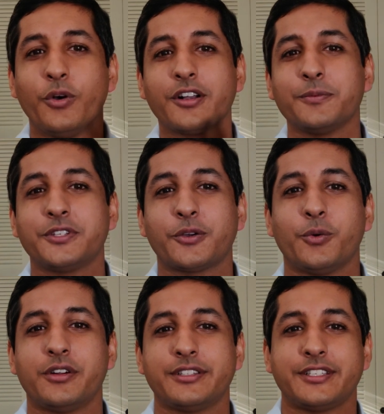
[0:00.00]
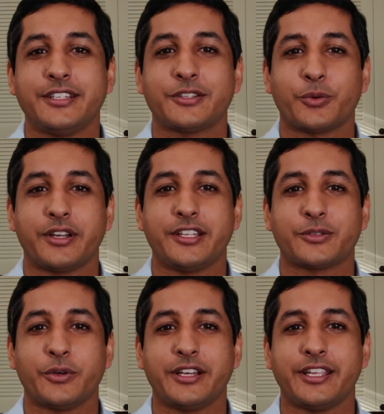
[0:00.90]
Welcome to Quarantine
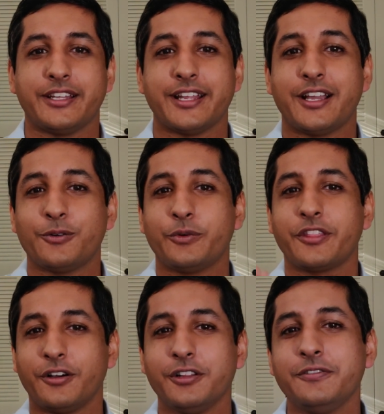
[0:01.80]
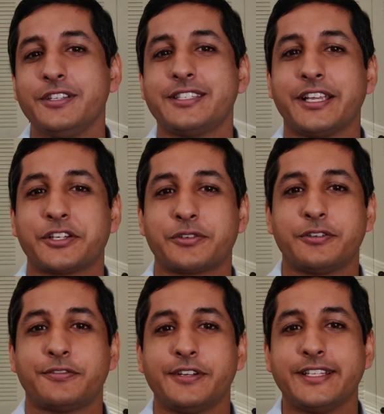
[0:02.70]
2020. Now with all of this
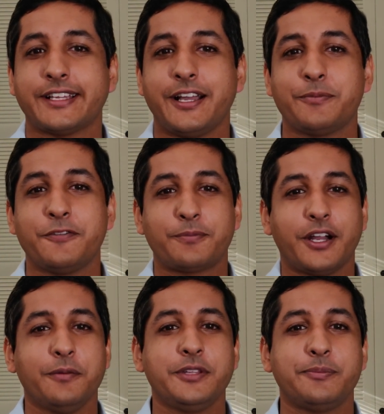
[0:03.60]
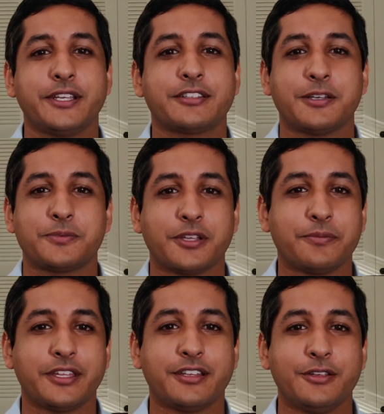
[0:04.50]
extra free time you've probably picked up
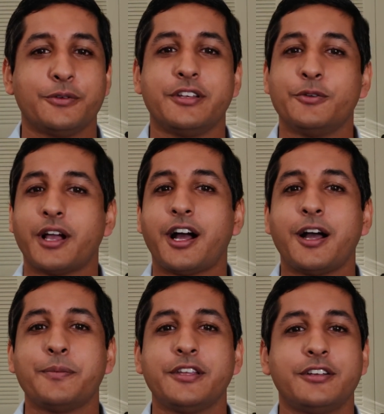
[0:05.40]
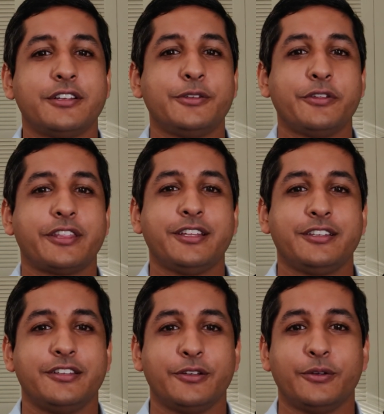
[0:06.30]
something new, a new hobby or a new thing
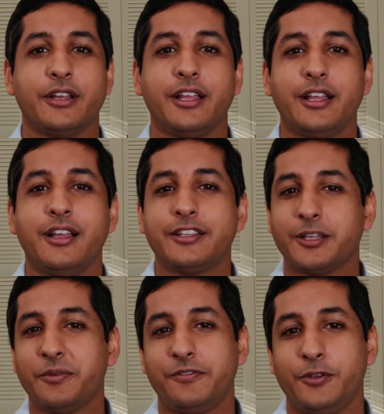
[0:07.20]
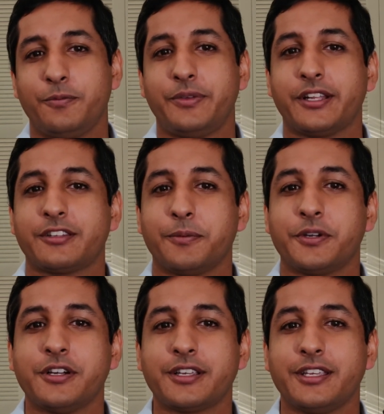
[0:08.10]
to do. Some of you have picked up
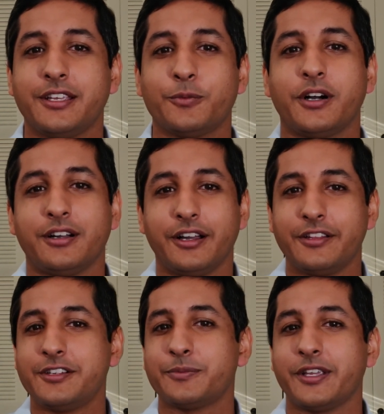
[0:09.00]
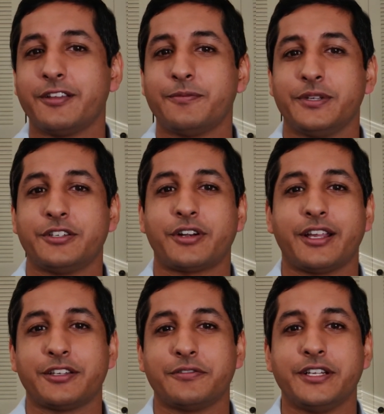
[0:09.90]
cooking while others may have been
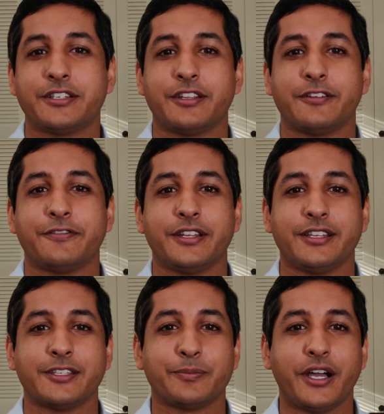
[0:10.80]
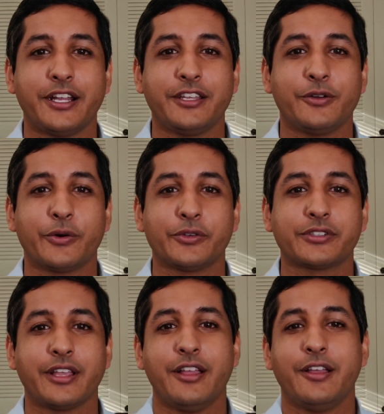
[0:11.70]
trying to reach their fitness body
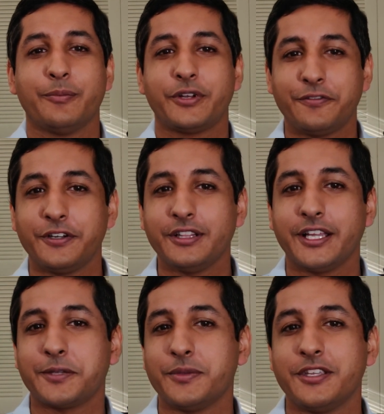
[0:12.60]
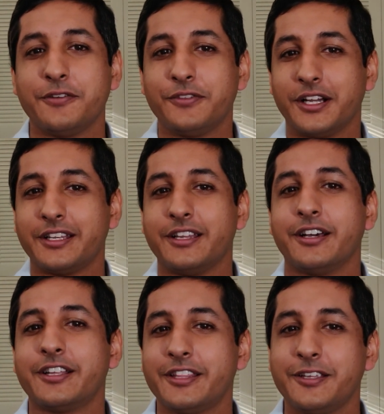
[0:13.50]
goals. But if you're like me, you've done
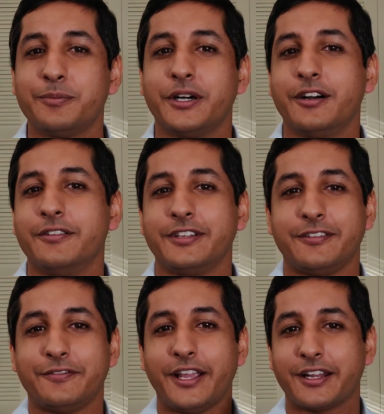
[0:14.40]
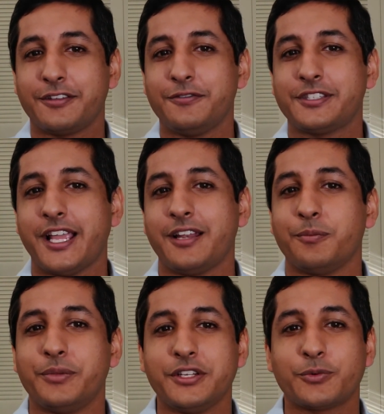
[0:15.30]
none of the above, and in fact, you've sat
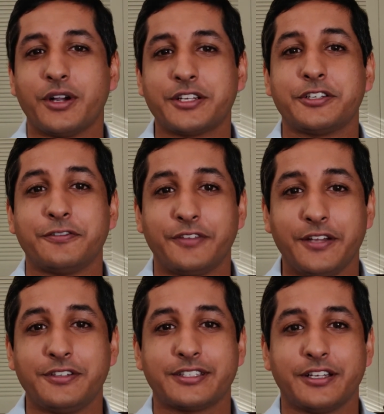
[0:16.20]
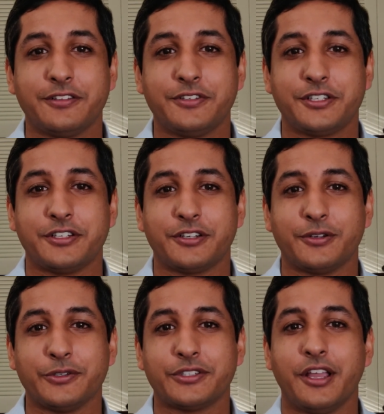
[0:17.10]
and binge-watched your favorite television
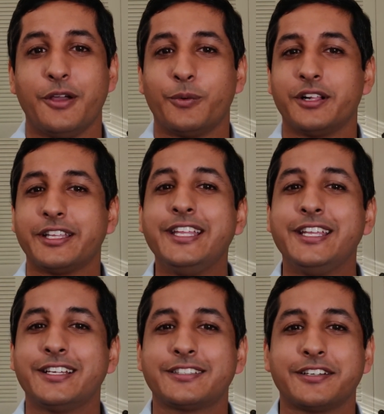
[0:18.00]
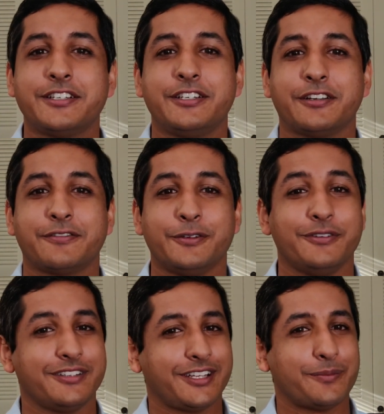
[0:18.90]
shows while eating a ton of junk
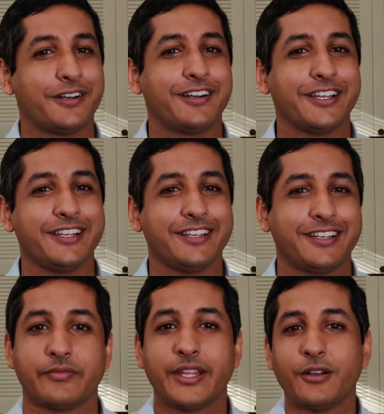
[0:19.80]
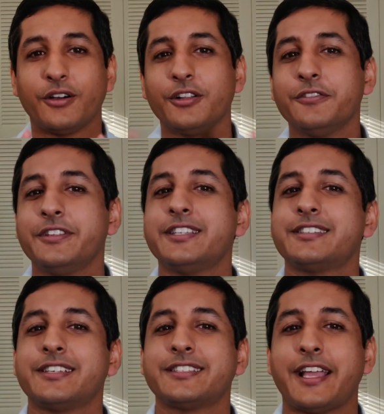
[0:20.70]
food. Am I right? Now, all of these
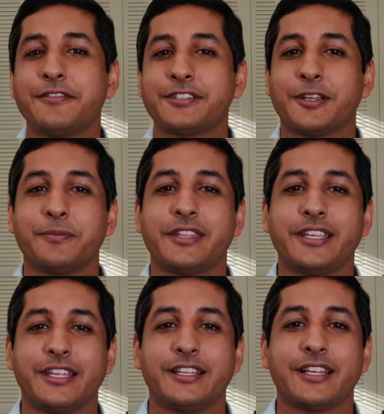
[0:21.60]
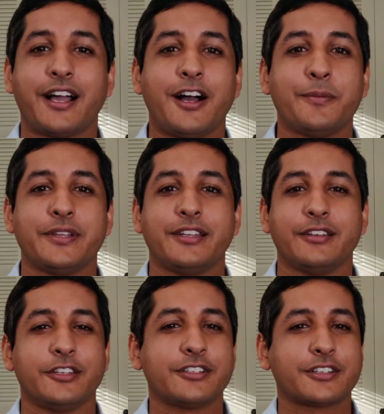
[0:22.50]
things have something in common.
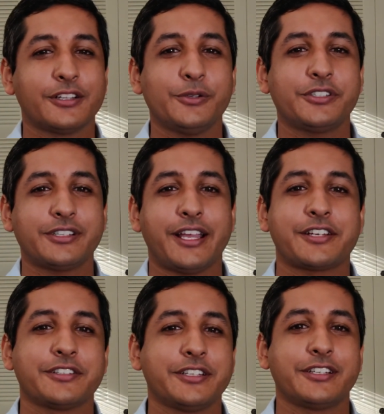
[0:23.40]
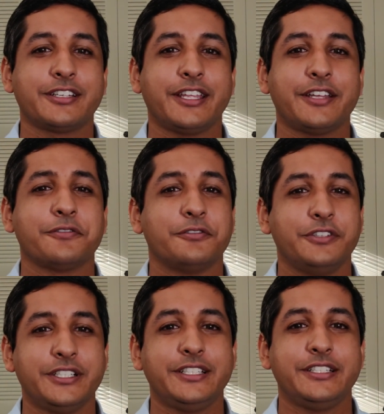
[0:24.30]
Your clothes are actually going to get
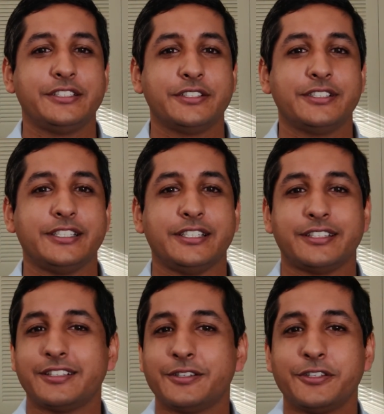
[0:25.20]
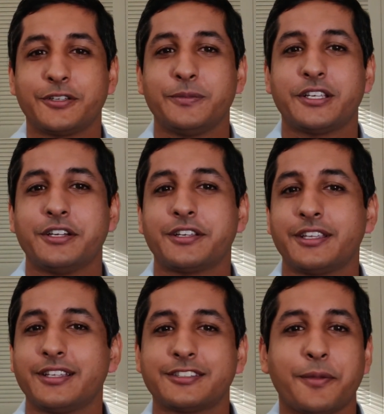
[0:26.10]
really dirty. You could be
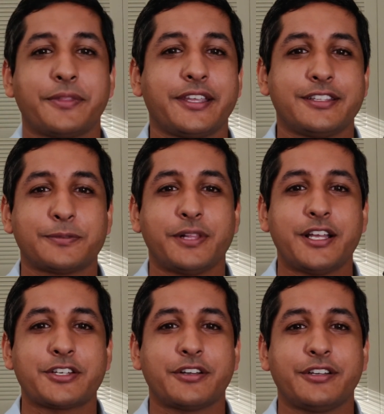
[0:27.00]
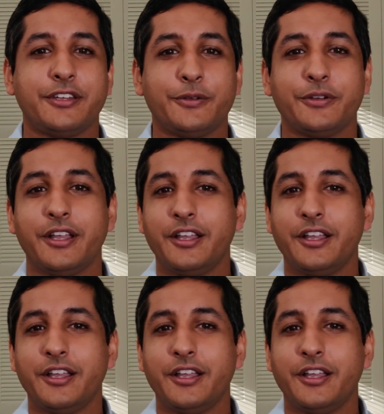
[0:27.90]
cooking and something can splash on you.